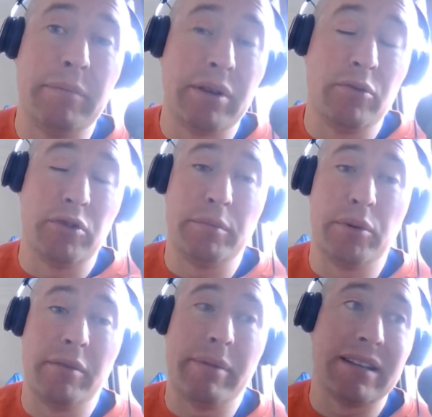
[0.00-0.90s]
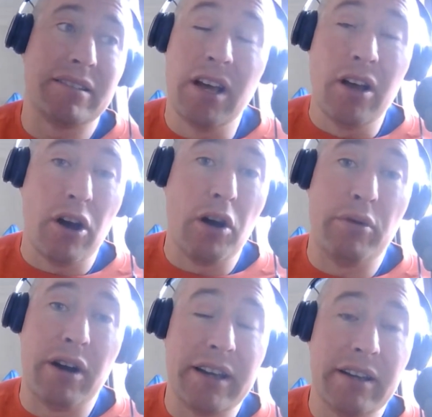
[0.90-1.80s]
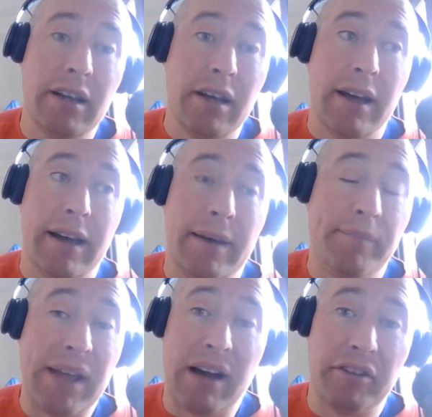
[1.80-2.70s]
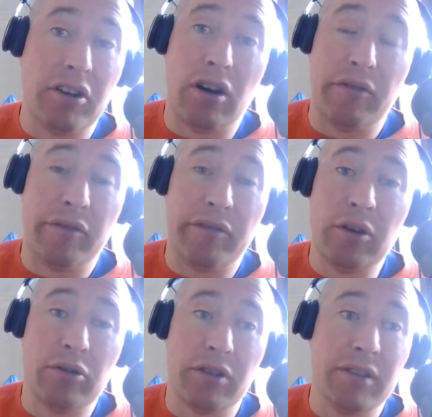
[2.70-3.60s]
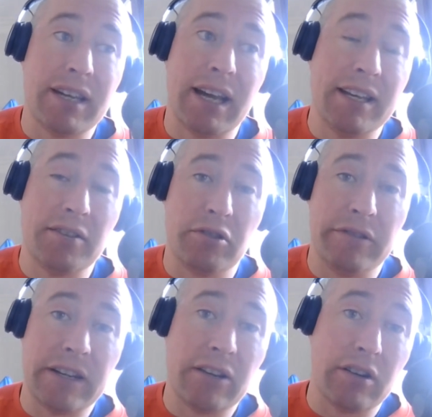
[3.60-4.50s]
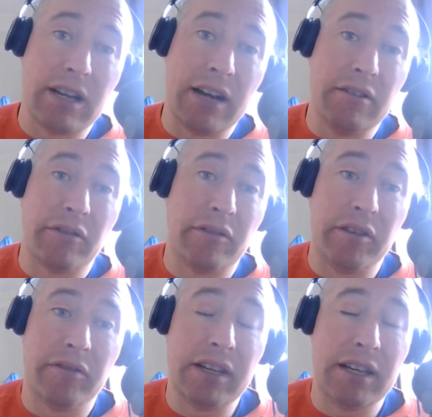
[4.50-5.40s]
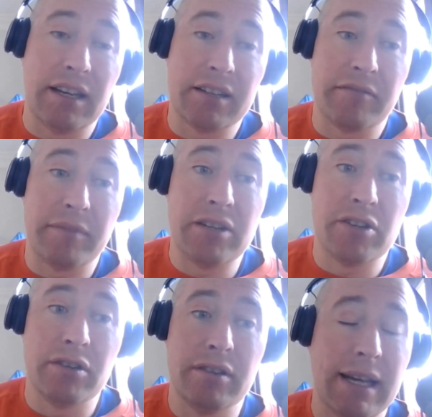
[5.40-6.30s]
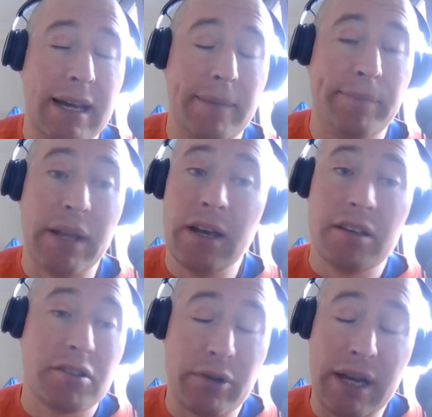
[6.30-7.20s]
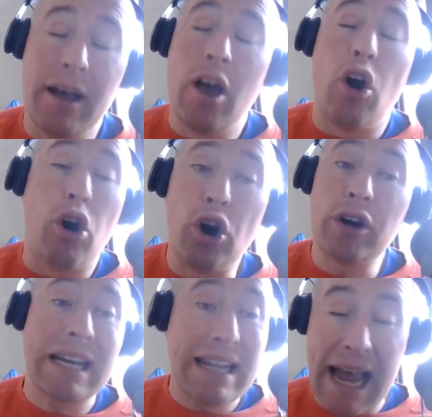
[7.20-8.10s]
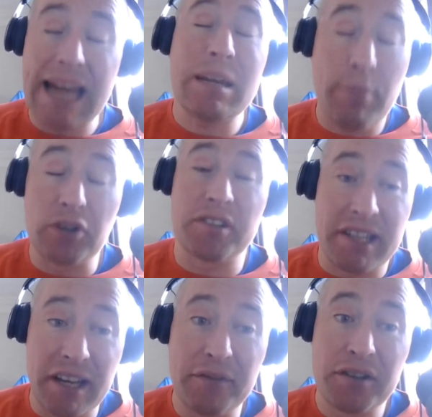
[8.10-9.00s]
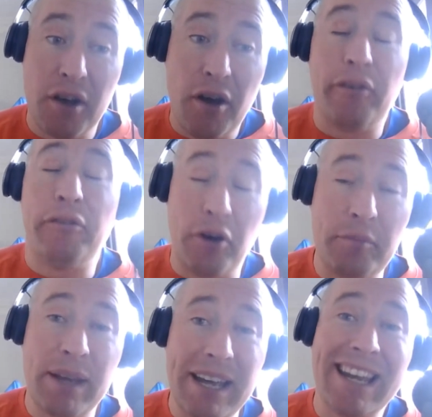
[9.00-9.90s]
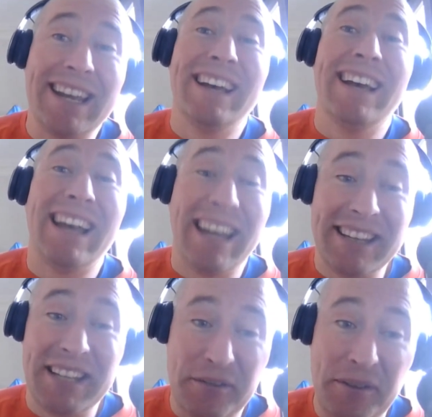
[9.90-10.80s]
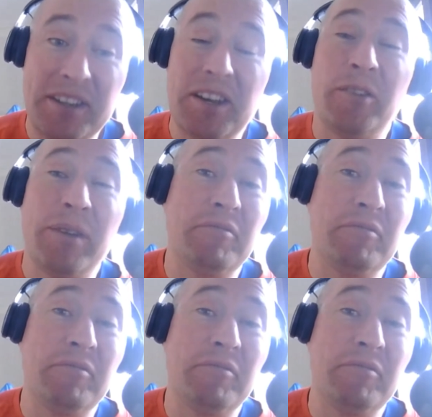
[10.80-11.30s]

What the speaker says: but you wouldn't put it past O'Brien. Having half the field on the day, he's already got 9 of the 15, as I've mentioned. So yeah, hardly any positives from me in this video in